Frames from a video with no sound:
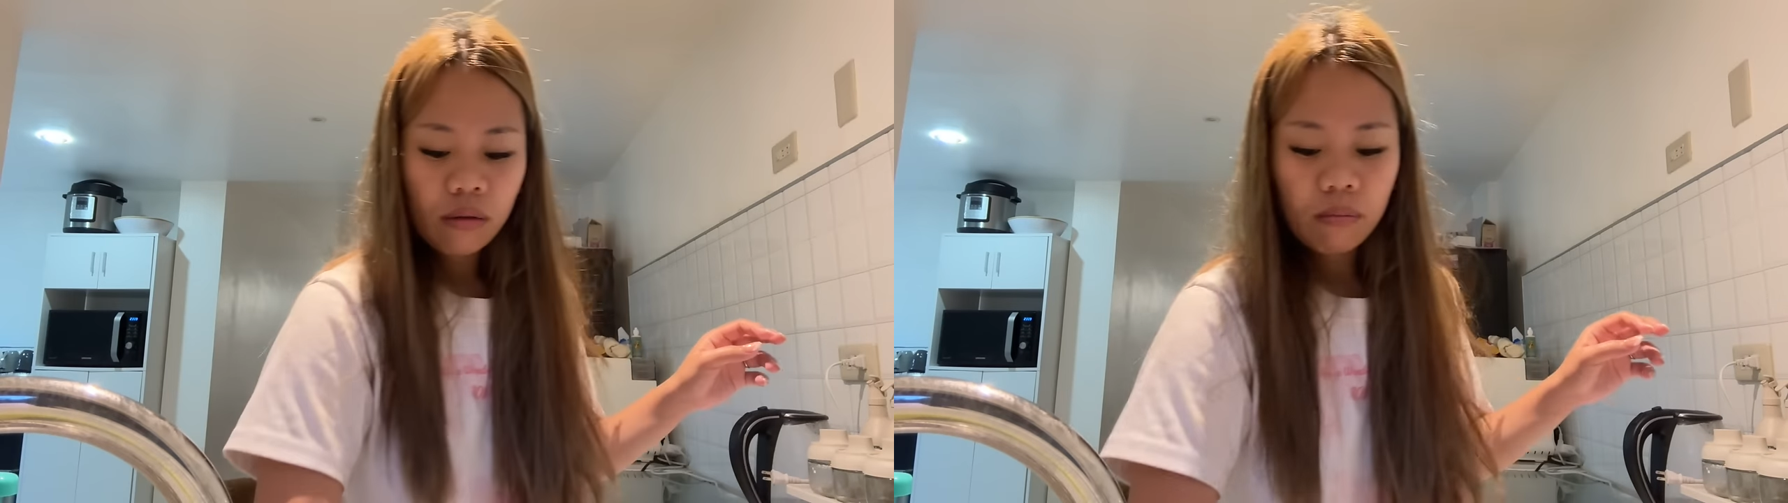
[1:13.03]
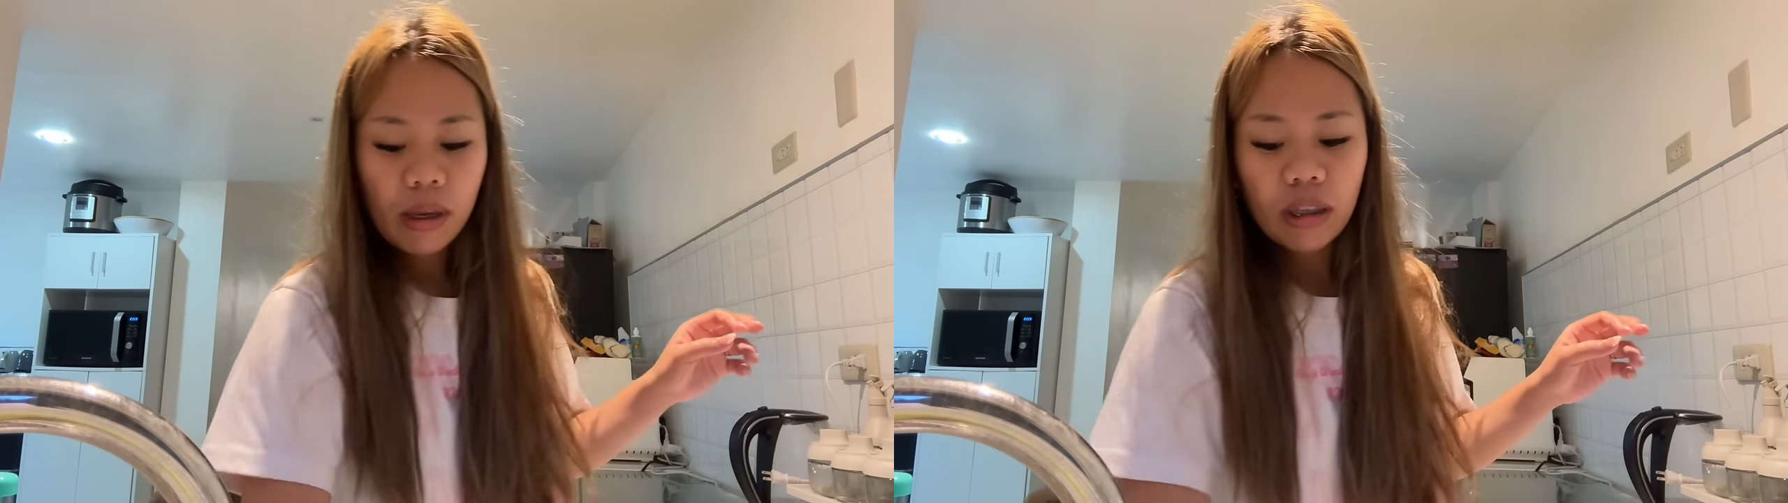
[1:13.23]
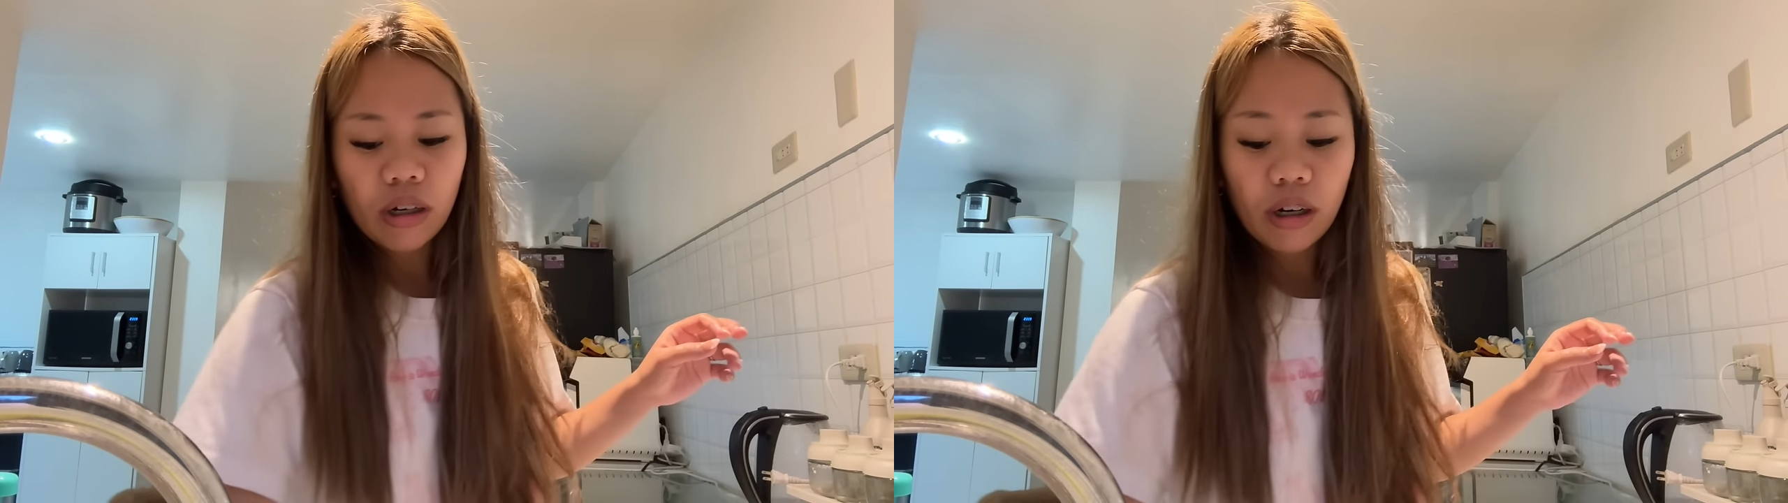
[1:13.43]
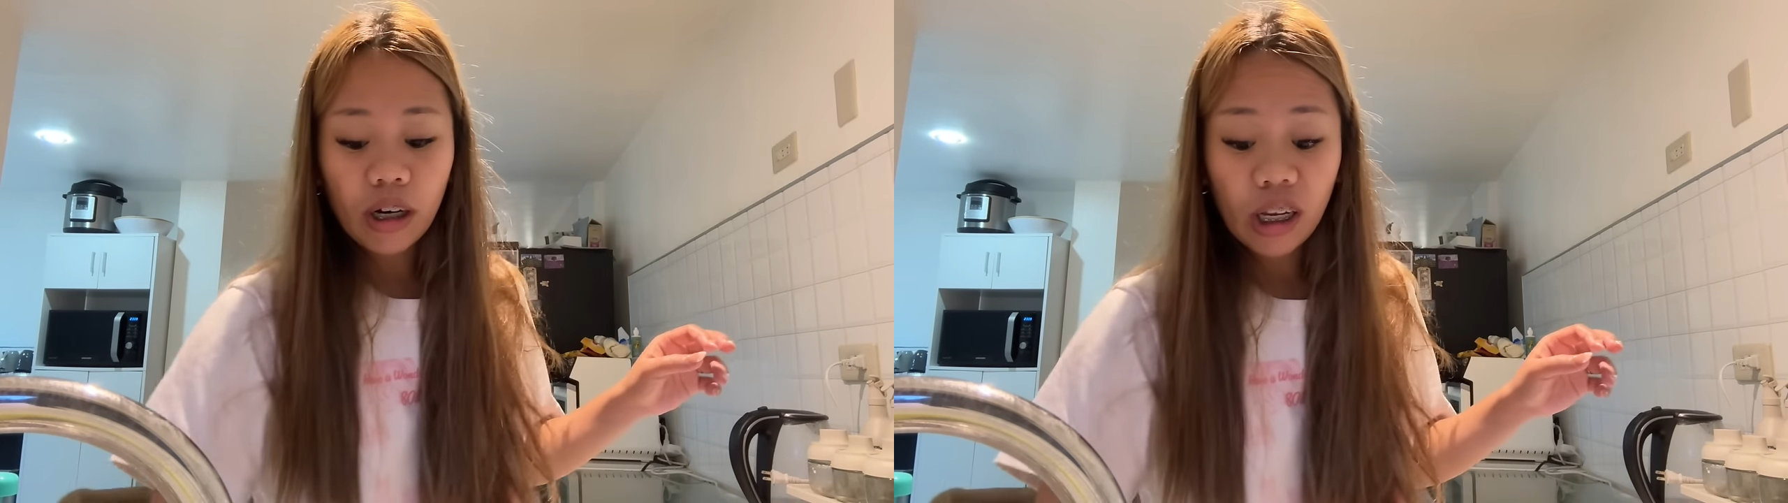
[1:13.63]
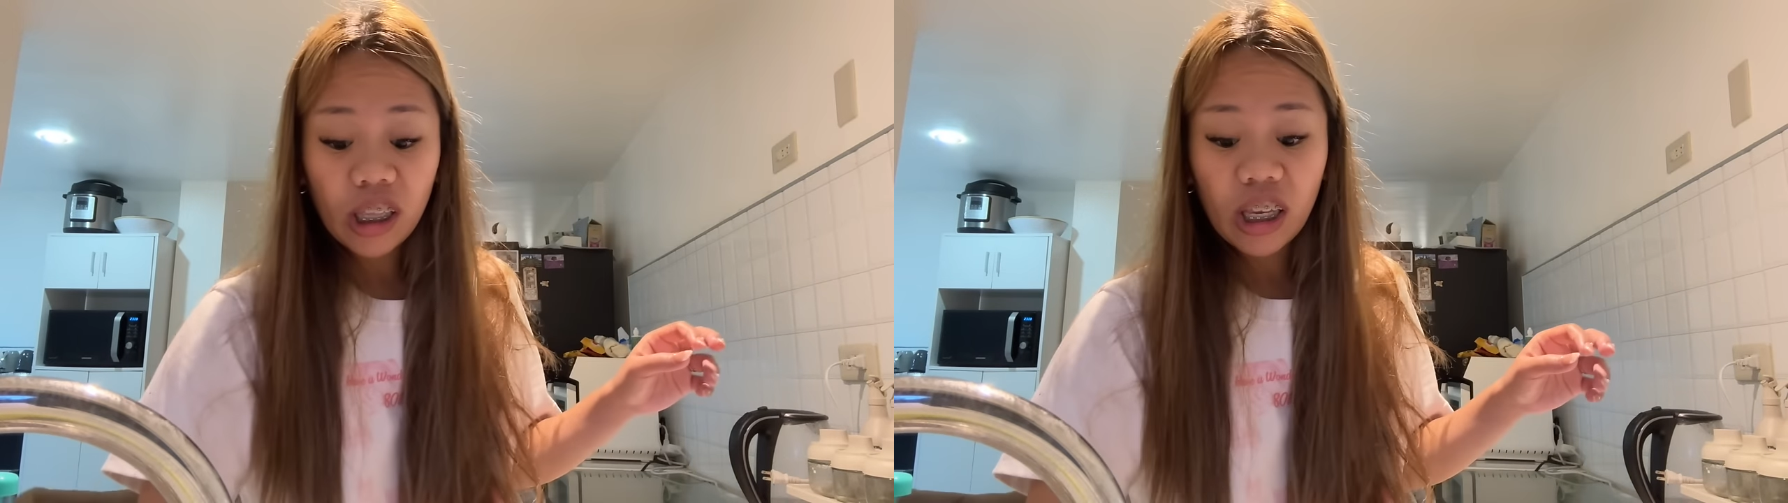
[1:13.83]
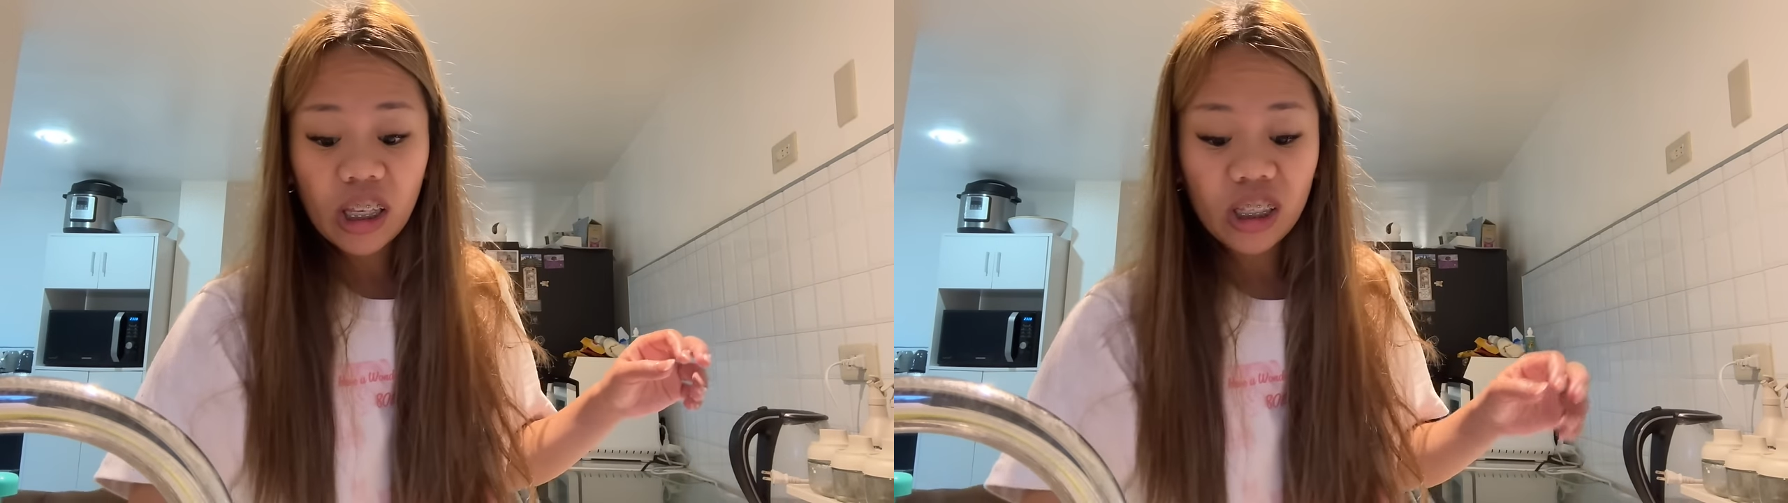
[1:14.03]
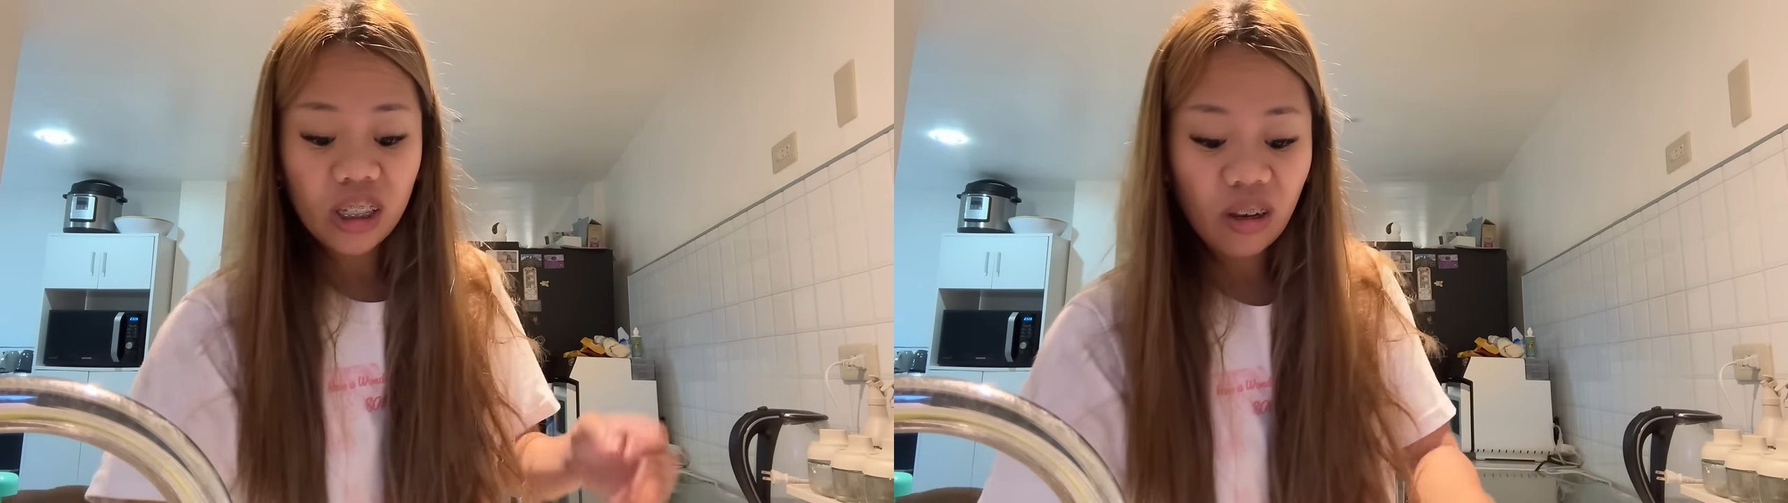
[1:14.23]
Better early than,